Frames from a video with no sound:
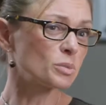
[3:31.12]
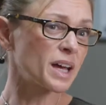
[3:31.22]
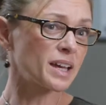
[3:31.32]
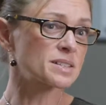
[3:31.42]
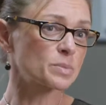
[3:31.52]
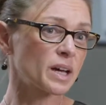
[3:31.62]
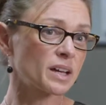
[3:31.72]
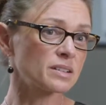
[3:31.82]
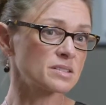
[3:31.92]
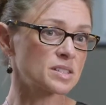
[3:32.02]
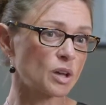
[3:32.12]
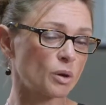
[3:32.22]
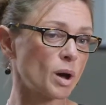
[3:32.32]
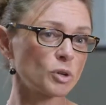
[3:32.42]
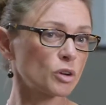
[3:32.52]
way as well,
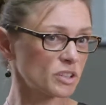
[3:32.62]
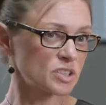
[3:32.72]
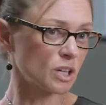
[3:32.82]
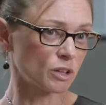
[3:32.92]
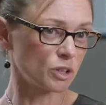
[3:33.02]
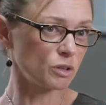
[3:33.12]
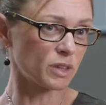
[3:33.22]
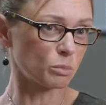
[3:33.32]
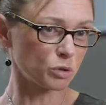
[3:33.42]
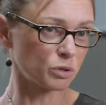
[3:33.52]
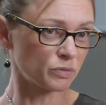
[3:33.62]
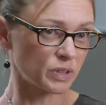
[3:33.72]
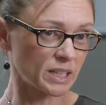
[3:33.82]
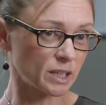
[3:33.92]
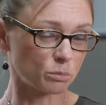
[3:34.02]
so I'm not going to tell you that what you're
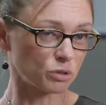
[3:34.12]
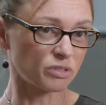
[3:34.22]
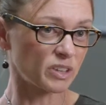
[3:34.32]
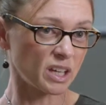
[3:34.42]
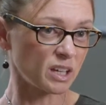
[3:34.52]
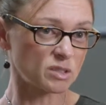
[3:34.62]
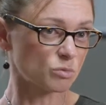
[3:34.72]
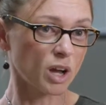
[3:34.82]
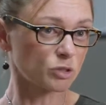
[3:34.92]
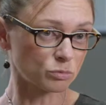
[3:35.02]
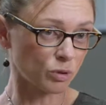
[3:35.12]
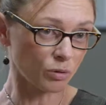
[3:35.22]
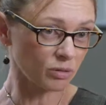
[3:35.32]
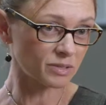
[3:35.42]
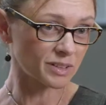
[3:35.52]
feeling or what you're thinking is right or wrong.